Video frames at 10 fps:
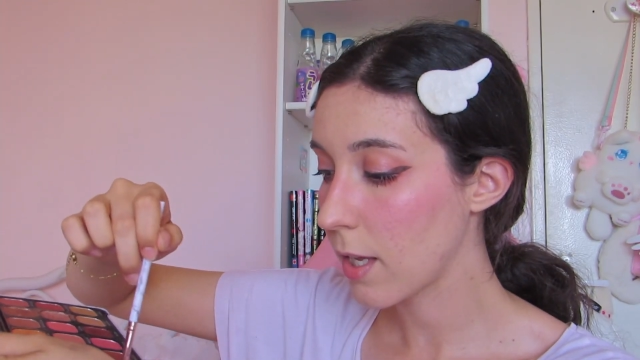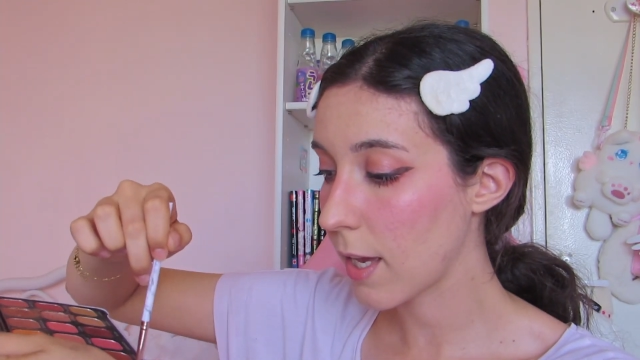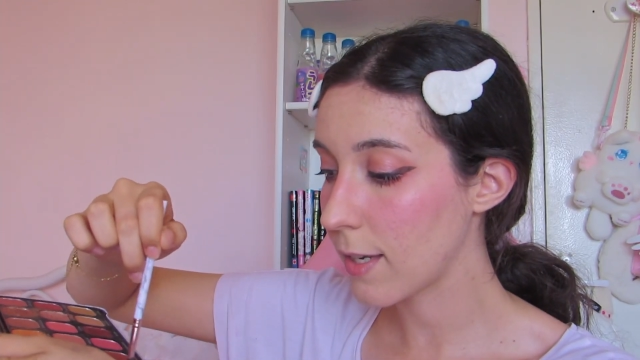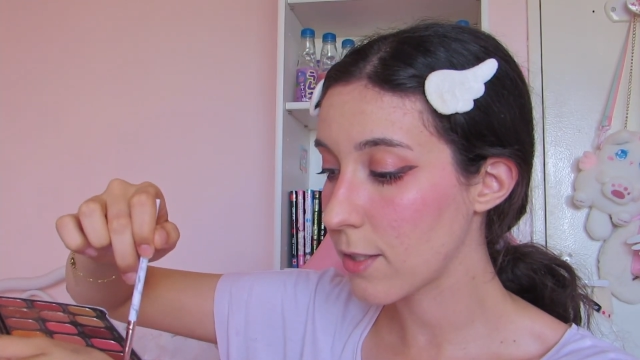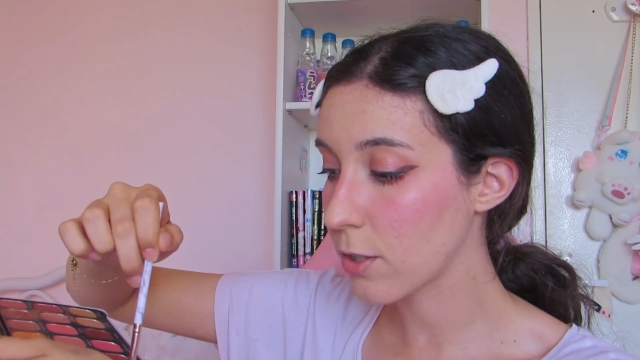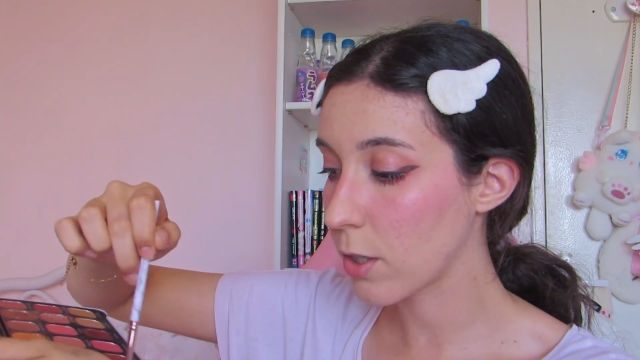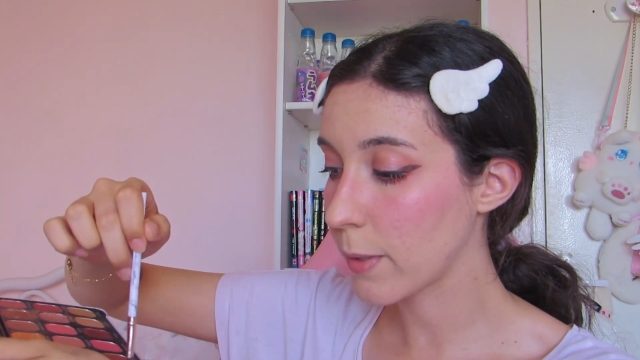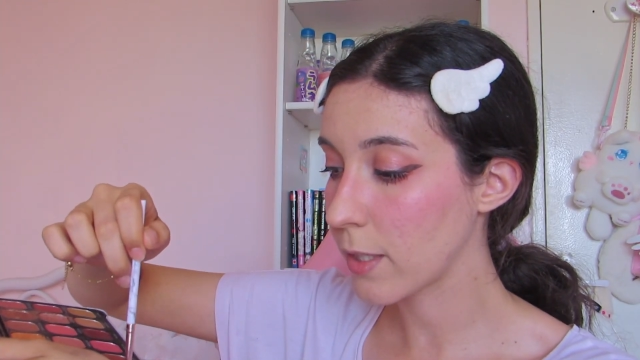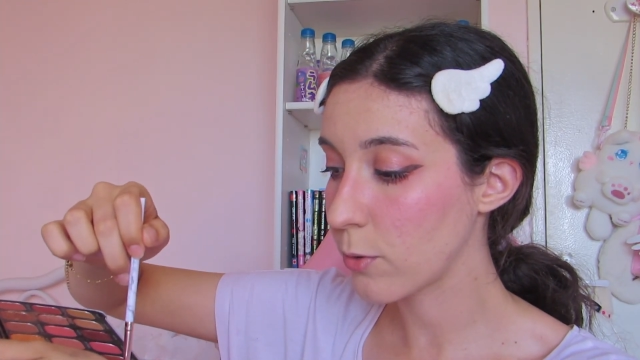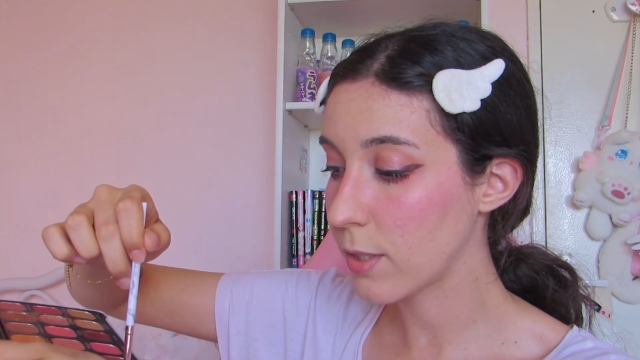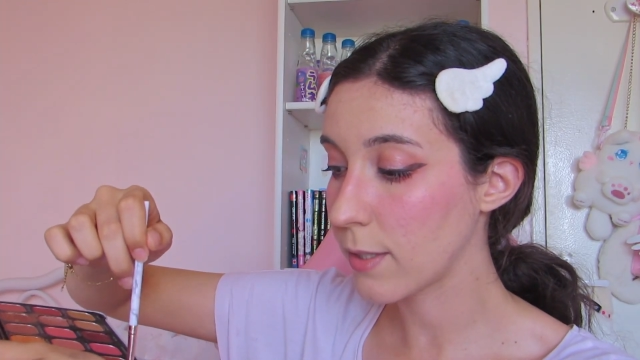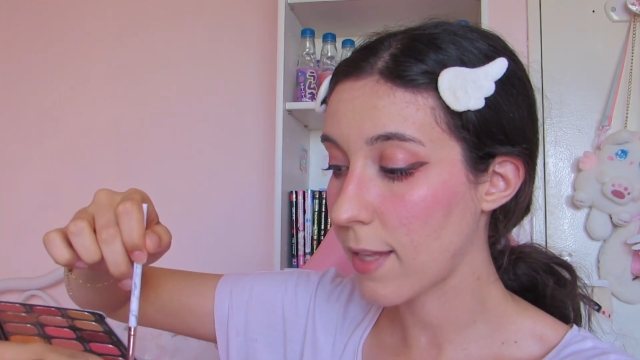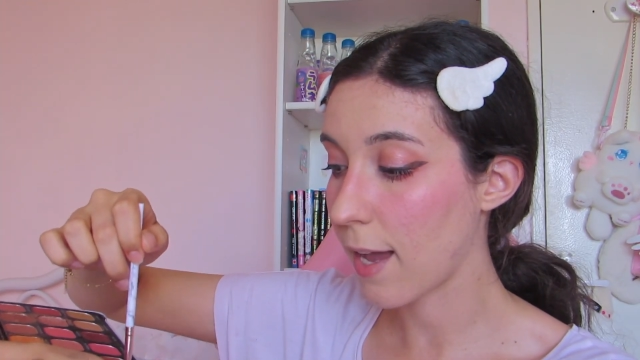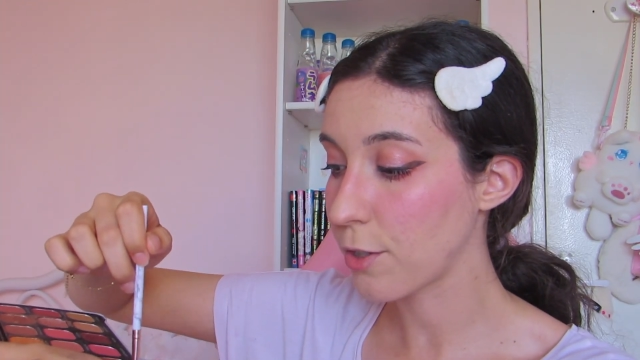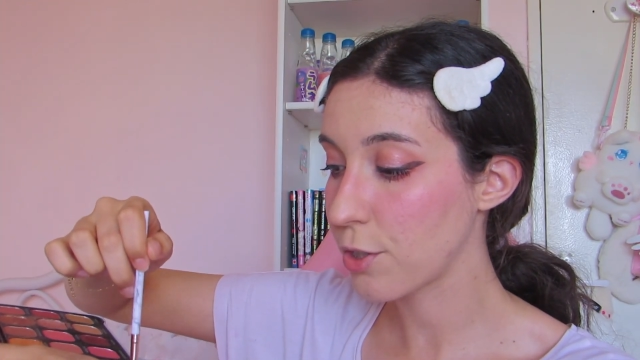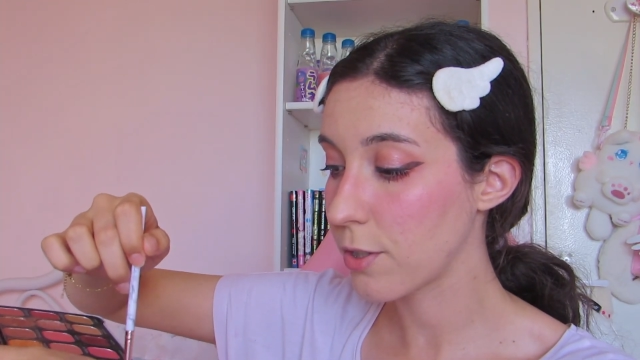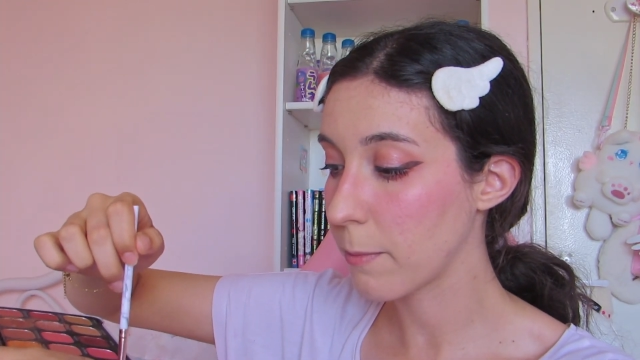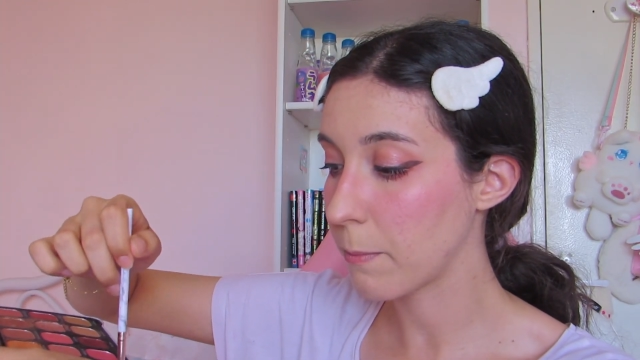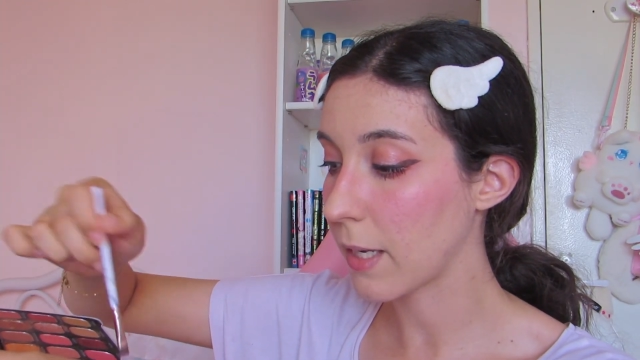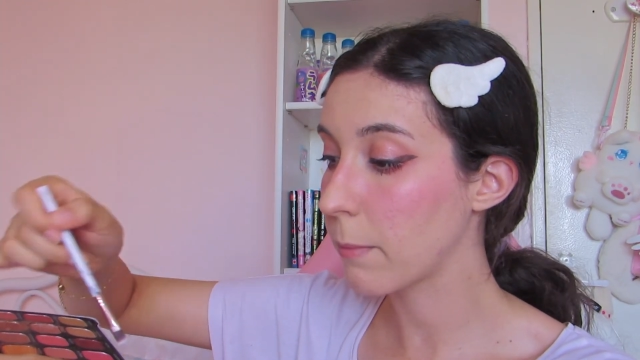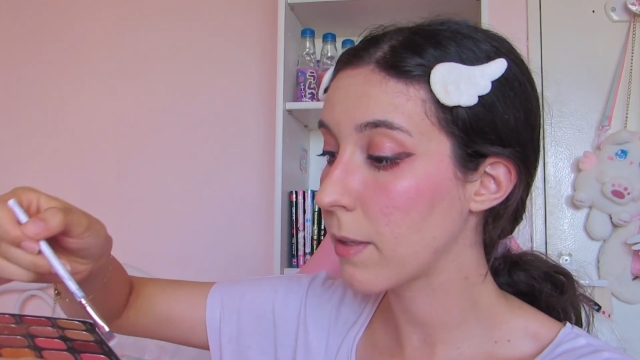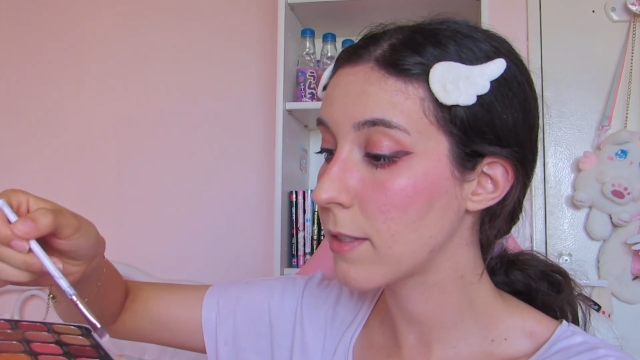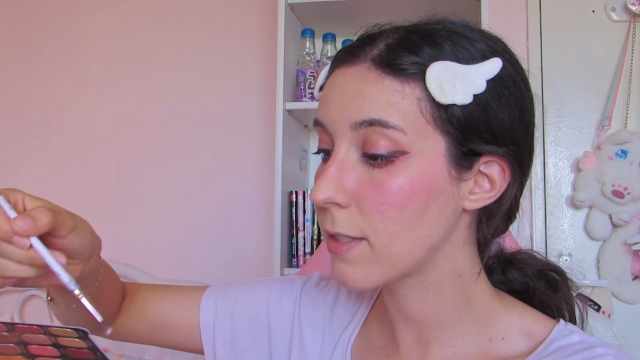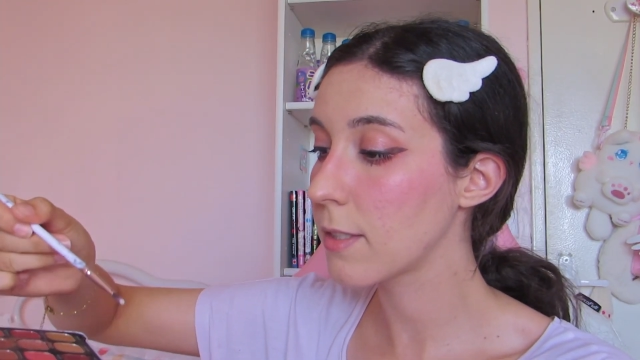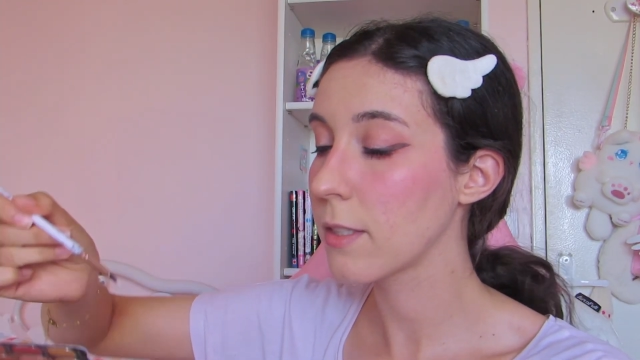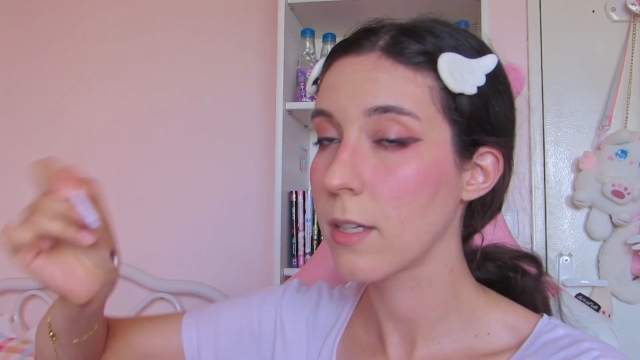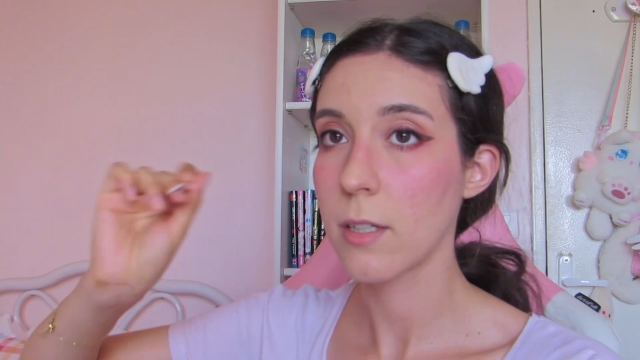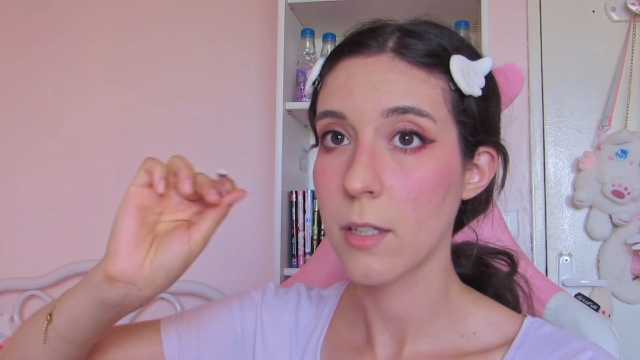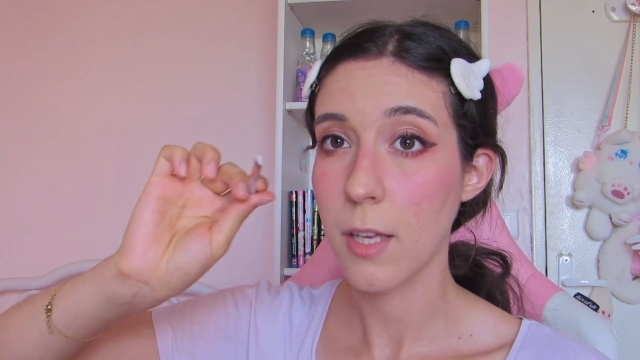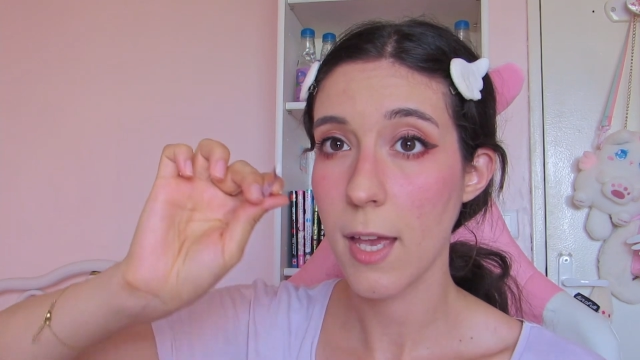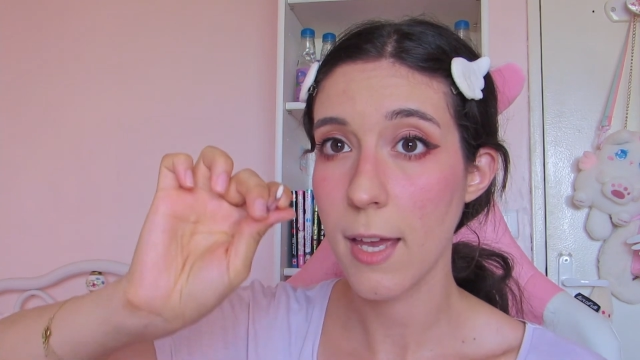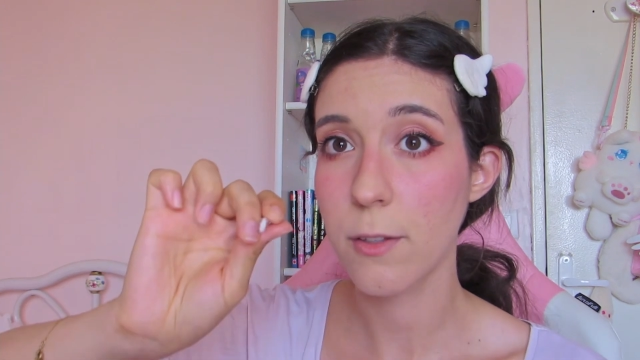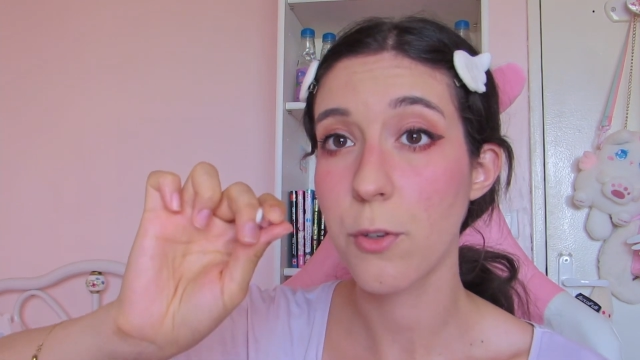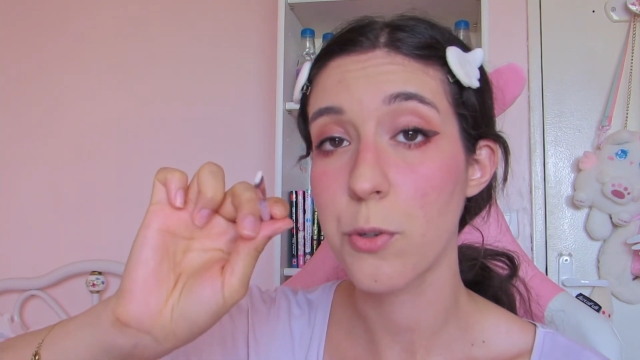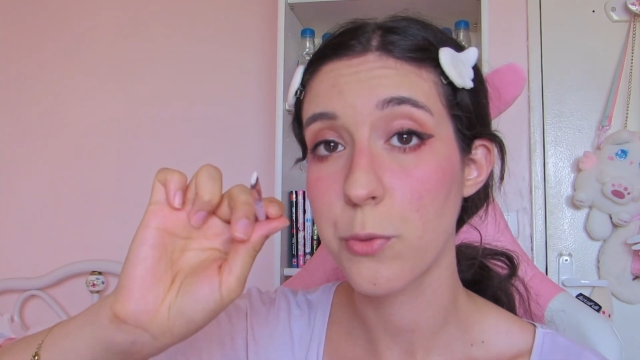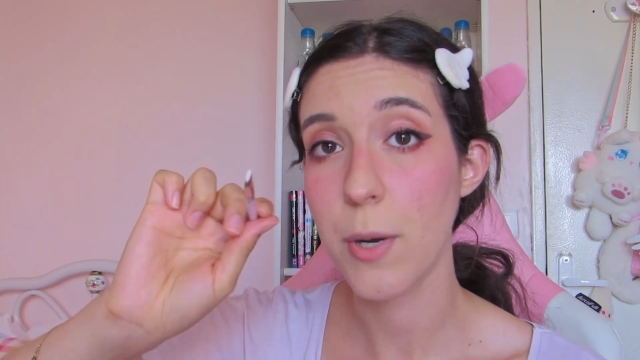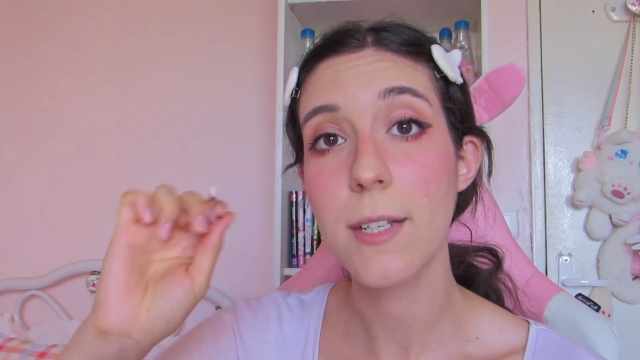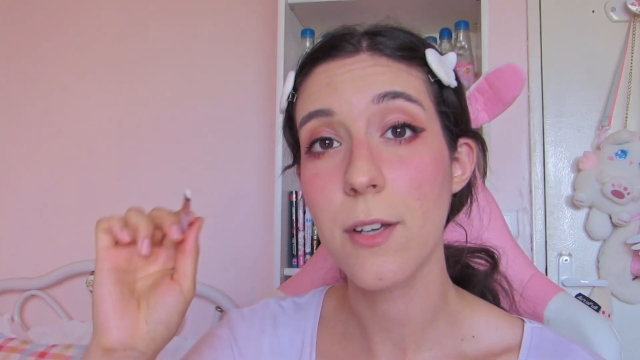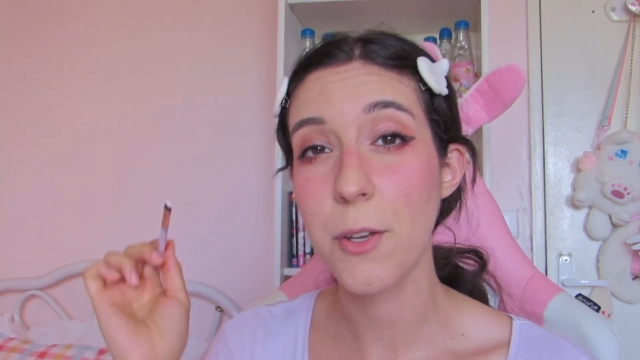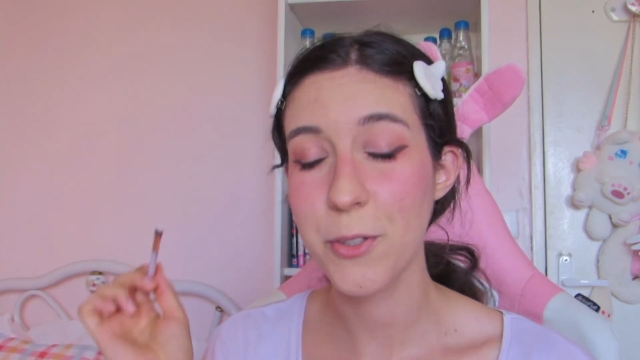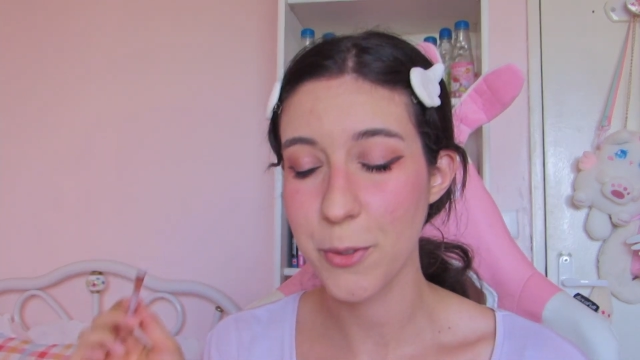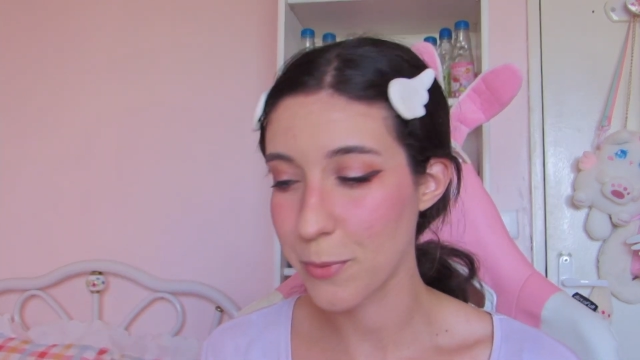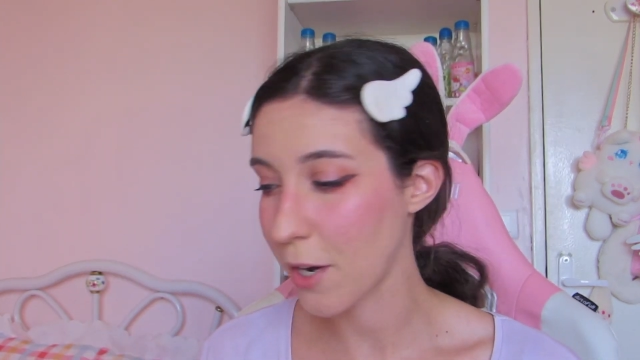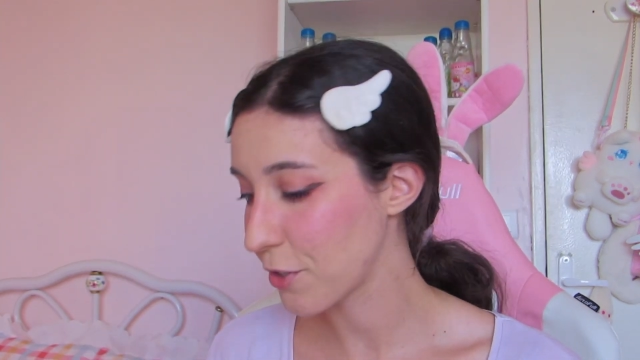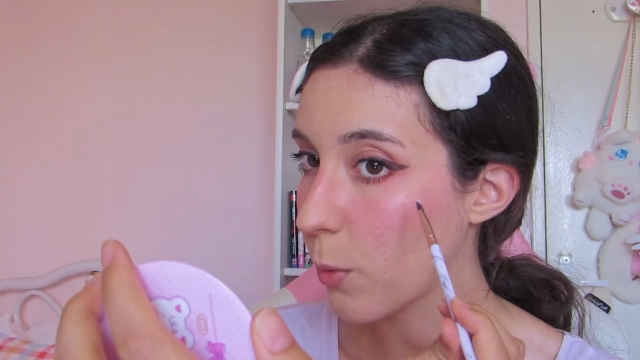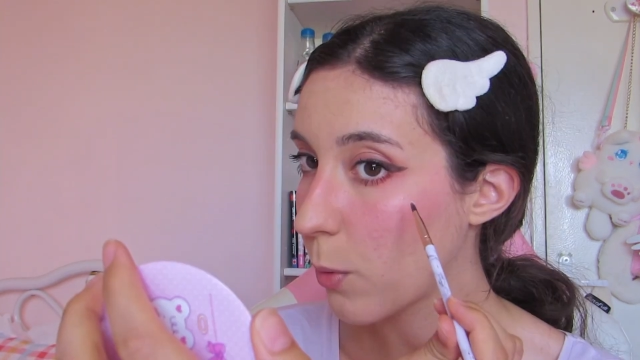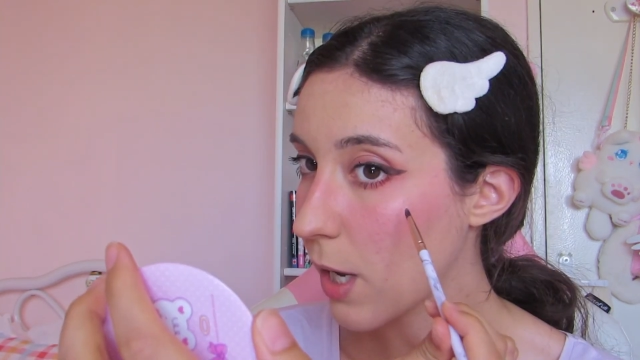and it's going to detach the pigments and go right on your brush.